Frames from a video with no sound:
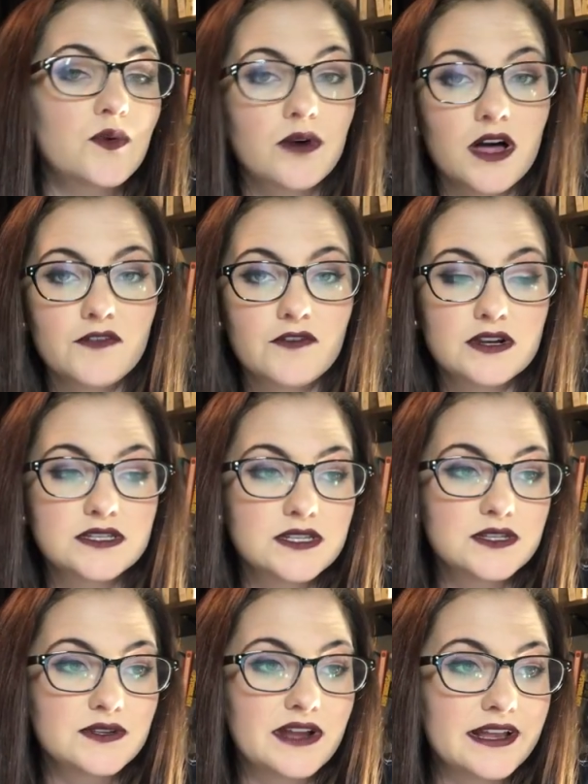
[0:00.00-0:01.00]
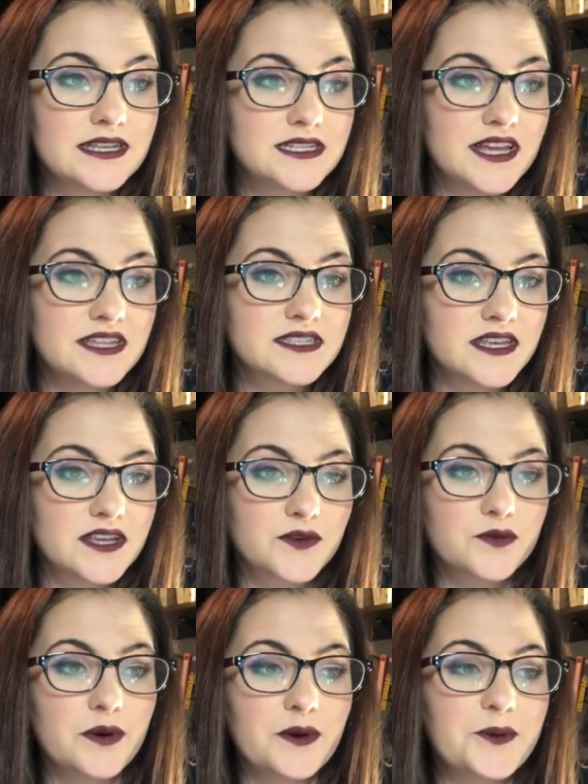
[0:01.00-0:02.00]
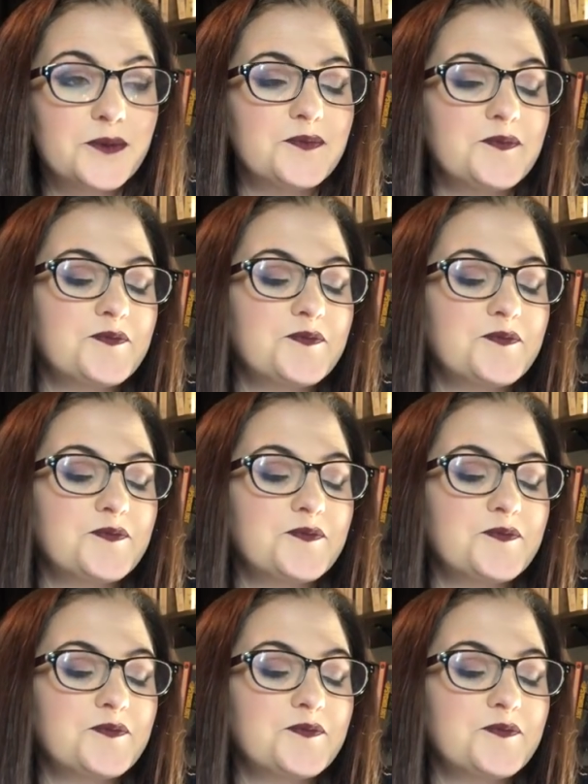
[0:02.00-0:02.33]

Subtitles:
Roth versus United States, end quote.